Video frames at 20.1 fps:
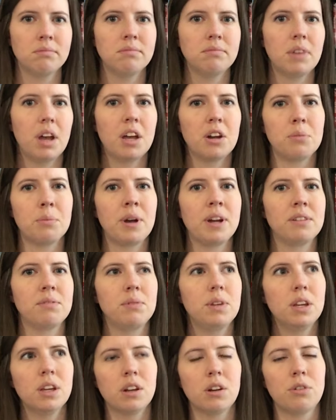I don't mind.
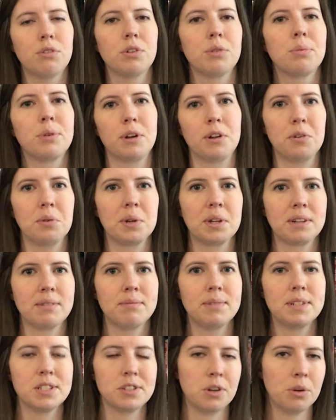You get over it pretty quick.
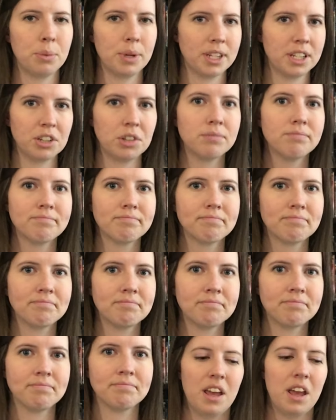It's no big deal.
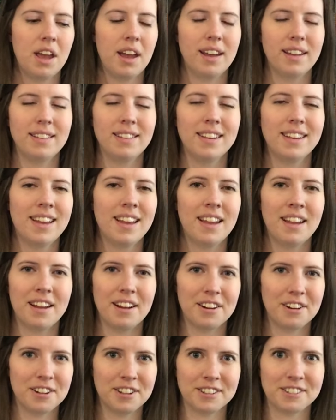And the
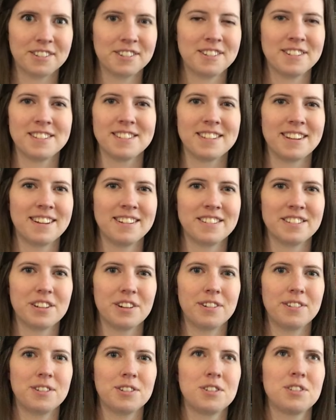character designs
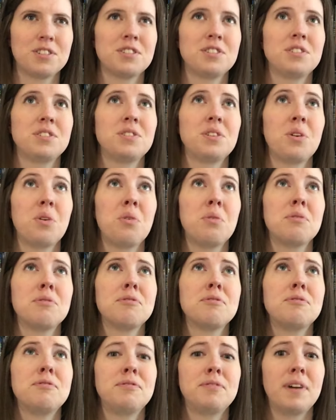are just so
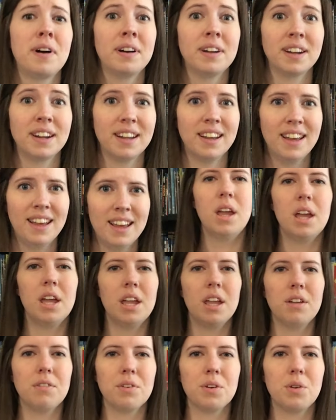fun.
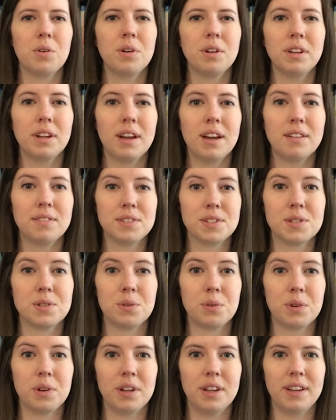If you're going to have a
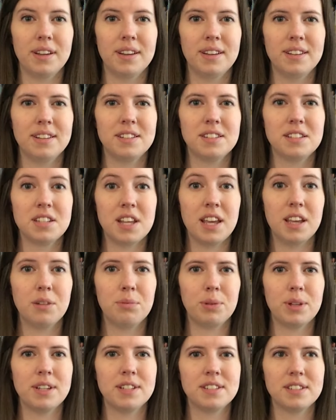story take
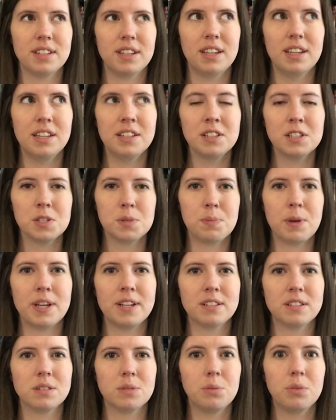place in
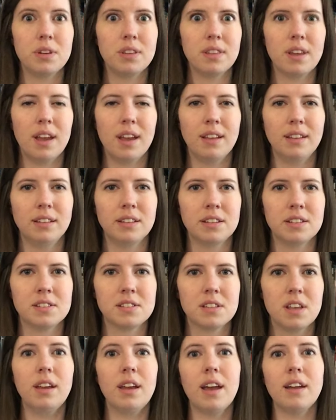space with
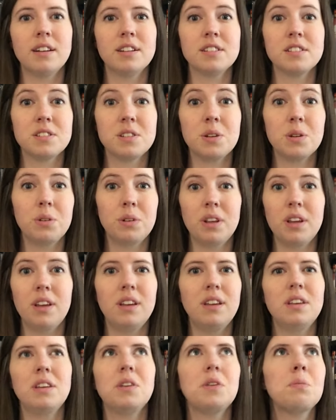aliens and it's
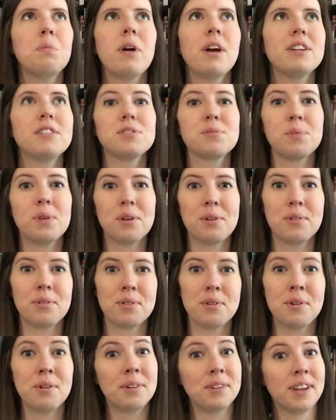2D, you might as well go the
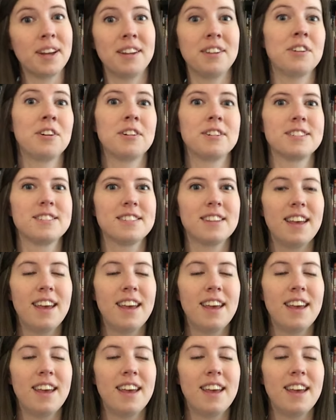whole nine yards.